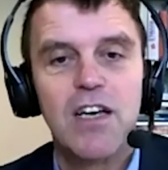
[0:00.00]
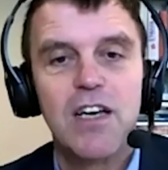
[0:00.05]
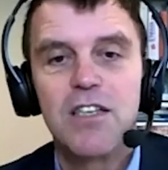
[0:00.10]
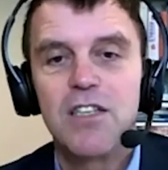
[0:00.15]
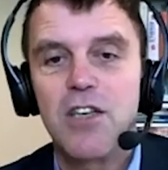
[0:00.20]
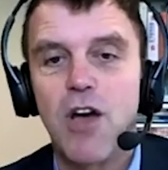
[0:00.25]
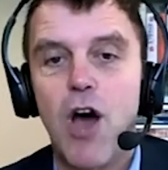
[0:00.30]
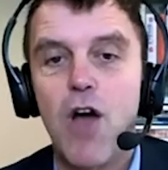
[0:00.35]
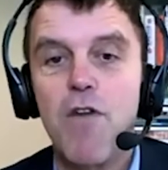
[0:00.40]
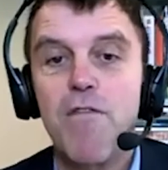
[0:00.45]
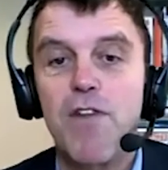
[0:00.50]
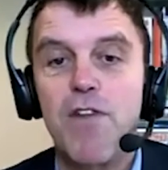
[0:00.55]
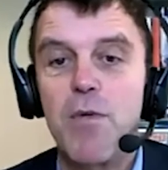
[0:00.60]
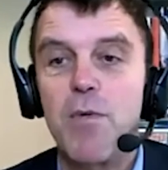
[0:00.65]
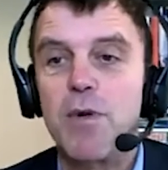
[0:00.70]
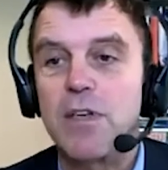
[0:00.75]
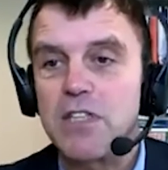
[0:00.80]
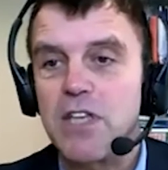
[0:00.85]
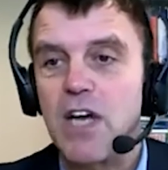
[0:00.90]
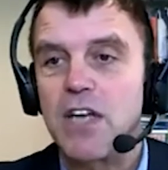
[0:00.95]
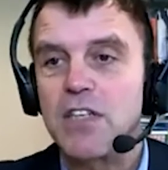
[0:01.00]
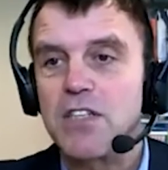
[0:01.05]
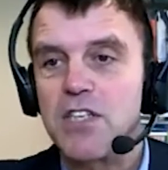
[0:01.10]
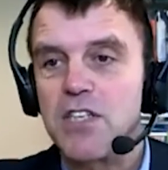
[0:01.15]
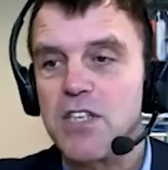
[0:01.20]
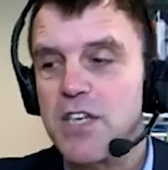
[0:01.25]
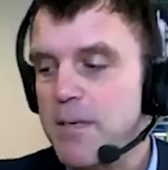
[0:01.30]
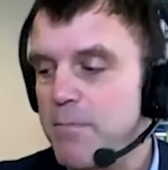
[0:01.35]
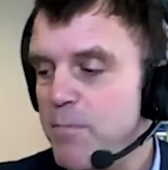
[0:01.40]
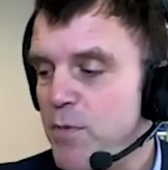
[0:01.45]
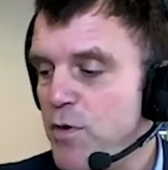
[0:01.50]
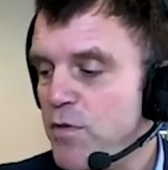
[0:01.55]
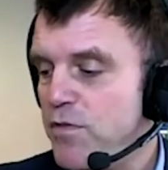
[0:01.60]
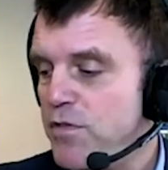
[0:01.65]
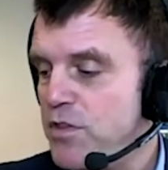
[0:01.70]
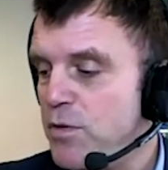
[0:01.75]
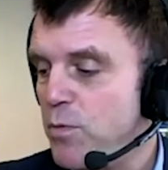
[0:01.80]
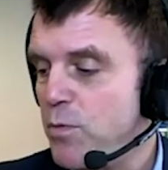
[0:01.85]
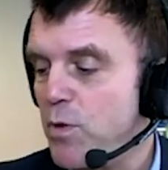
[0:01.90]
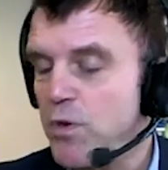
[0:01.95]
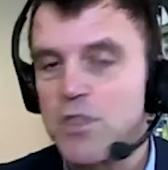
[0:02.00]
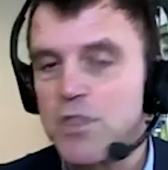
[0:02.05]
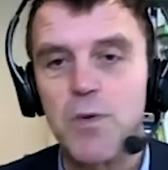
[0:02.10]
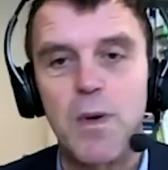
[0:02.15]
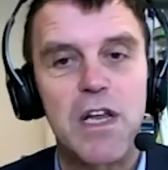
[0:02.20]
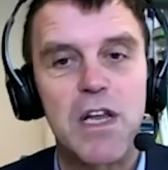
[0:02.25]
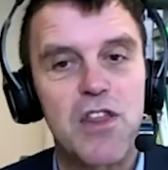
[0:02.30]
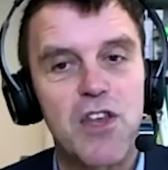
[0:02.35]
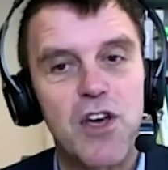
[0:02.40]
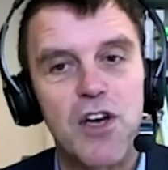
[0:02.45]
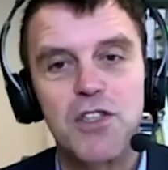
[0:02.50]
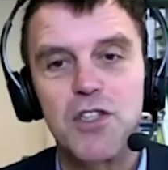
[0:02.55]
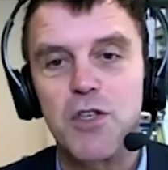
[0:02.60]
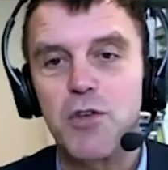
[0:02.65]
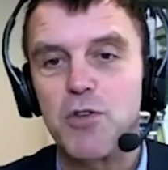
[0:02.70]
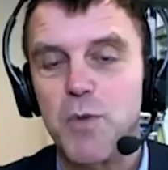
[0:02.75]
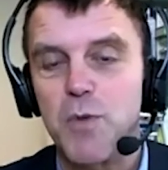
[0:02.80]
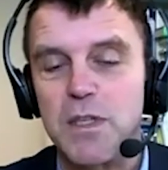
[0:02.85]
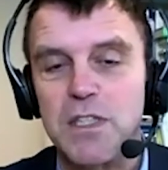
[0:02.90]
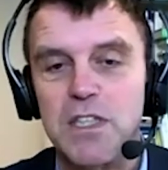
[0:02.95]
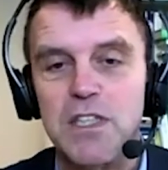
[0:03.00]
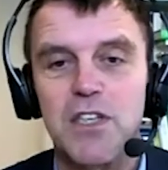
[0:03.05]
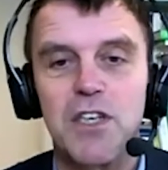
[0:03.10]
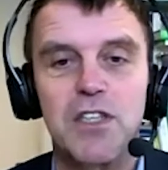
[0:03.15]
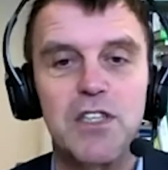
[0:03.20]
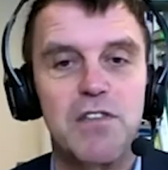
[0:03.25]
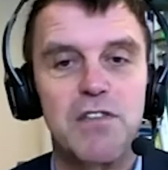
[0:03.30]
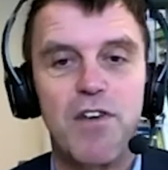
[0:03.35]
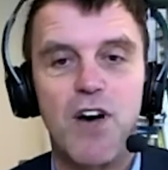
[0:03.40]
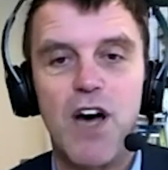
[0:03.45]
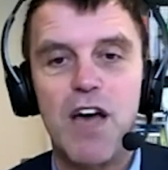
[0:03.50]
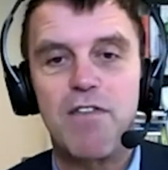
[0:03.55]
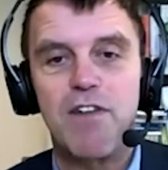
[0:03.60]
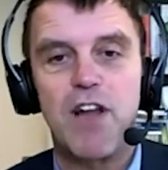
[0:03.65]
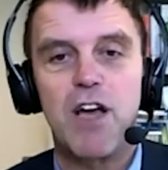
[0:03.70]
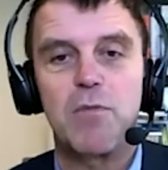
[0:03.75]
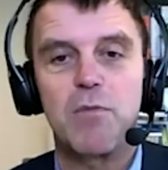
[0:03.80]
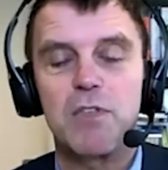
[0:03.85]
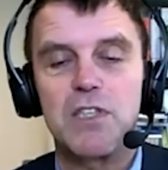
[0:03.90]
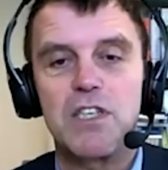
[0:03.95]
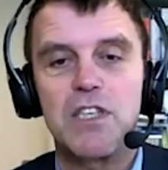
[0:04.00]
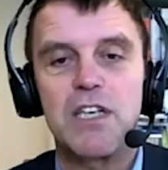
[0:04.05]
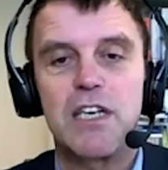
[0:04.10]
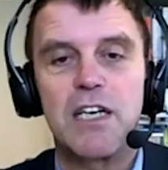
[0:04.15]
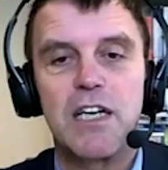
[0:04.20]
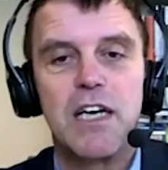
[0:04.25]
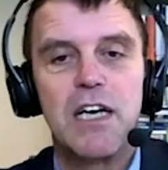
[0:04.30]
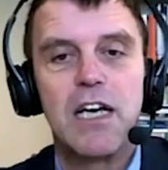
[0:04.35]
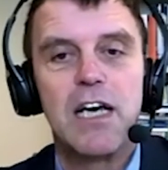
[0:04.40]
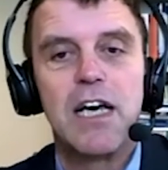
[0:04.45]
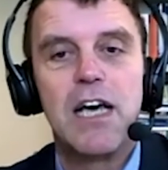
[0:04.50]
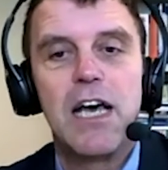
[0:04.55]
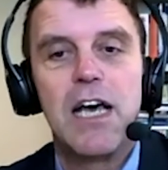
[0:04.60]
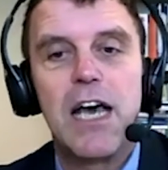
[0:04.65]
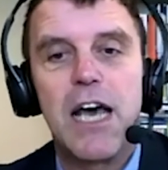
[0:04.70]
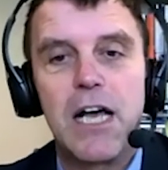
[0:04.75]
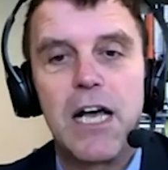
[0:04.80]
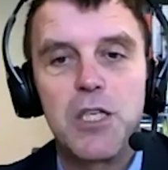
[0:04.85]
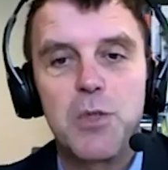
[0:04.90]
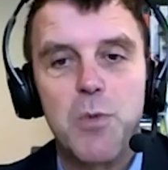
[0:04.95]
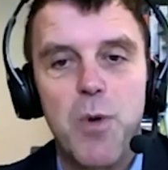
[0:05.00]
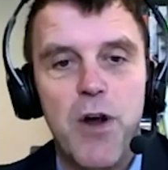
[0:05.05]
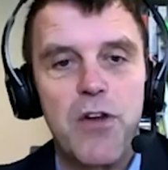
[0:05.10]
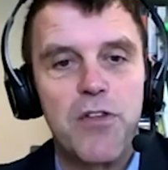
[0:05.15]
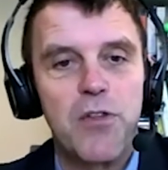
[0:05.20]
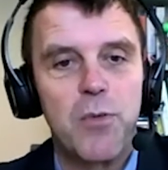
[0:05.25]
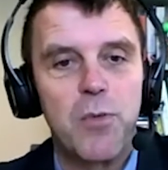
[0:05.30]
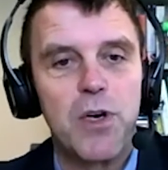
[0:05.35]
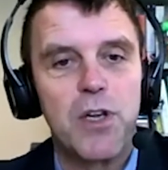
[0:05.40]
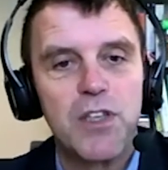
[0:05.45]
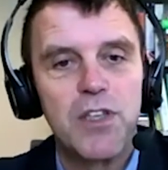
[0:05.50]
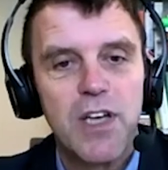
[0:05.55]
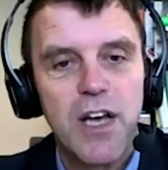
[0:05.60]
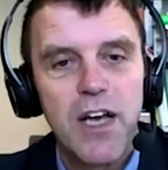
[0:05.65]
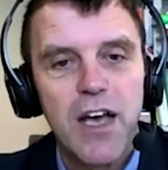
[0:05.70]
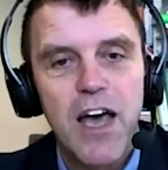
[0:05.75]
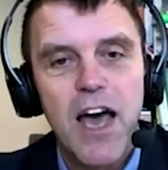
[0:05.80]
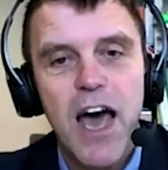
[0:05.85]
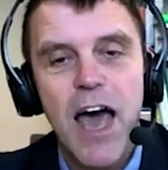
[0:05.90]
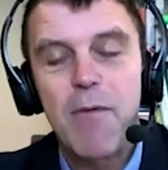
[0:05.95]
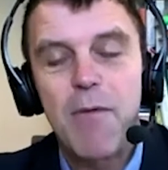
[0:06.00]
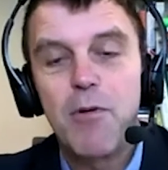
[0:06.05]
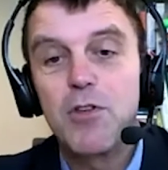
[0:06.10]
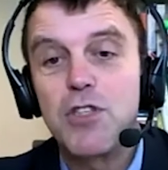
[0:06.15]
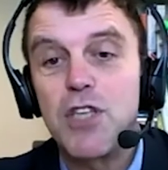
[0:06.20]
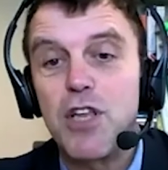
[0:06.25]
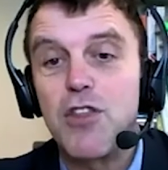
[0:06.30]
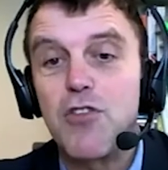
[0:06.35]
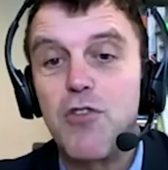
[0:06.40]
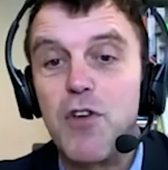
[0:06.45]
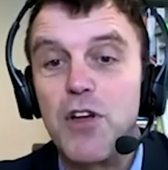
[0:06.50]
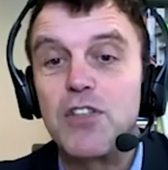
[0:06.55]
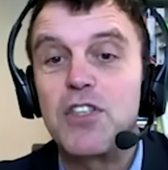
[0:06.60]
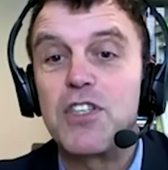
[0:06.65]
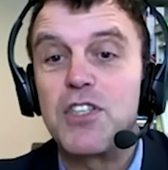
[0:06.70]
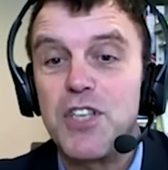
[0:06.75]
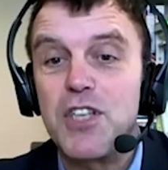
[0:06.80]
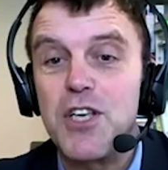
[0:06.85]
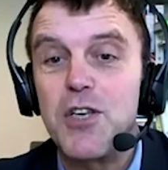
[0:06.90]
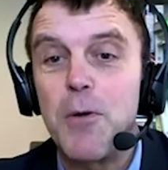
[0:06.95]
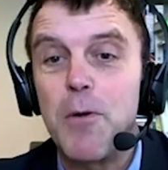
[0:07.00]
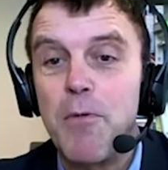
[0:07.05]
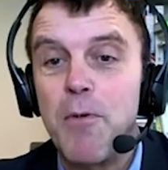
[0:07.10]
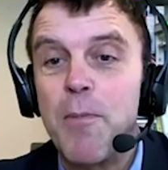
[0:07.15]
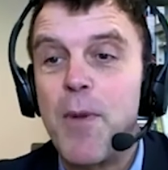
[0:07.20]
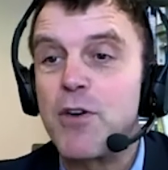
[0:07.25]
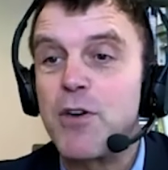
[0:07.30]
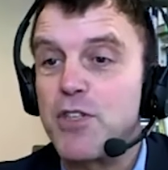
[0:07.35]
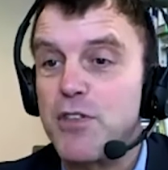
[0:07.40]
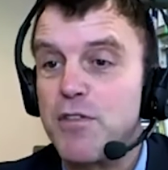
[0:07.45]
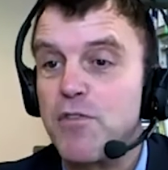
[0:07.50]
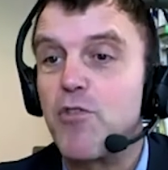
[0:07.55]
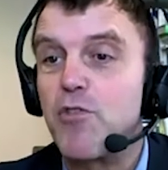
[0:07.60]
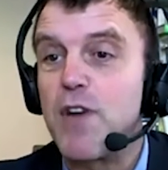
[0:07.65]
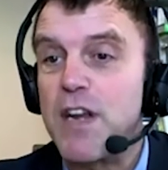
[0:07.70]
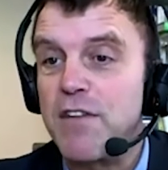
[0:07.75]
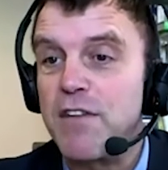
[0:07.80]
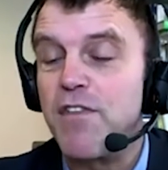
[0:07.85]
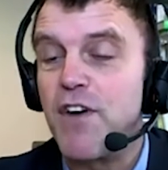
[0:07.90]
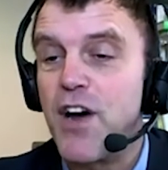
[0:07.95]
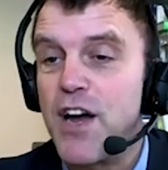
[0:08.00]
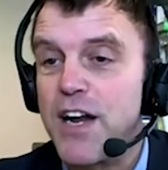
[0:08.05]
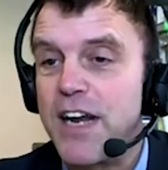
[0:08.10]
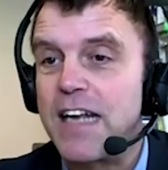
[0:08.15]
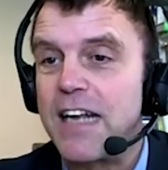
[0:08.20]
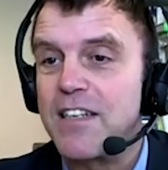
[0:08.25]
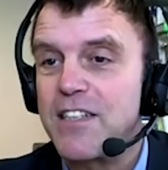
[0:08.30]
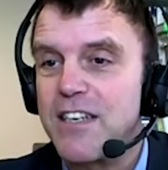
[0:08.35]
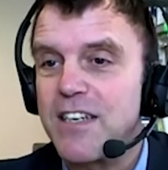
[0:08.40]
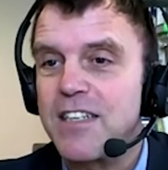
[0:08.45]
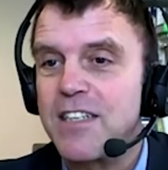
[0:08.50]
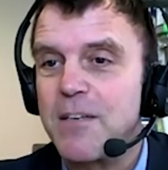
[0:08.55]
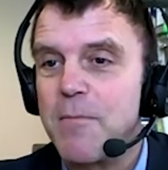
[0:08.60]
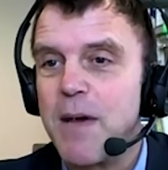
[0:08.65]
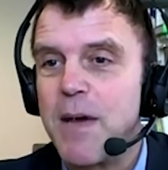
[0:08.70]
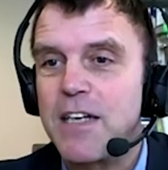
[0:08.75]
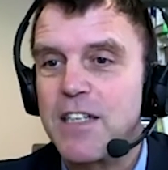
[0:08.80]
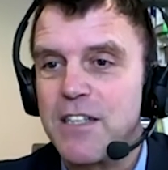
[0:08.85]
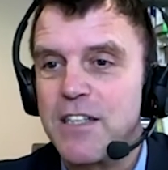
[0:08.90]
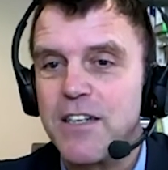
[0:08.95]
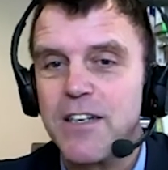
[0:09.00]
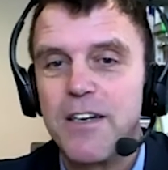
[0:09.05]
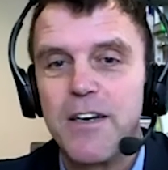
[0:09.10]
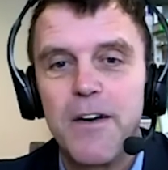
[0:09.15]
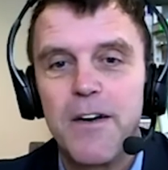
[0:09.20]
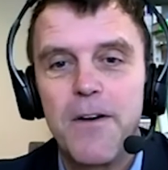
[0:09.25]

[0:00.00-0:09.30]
So hopefully we'll start to see moves towards 2030 or 2035 like we're seeing elsewhere in the world. I'm also thrilled to see your promotion of green finance as a major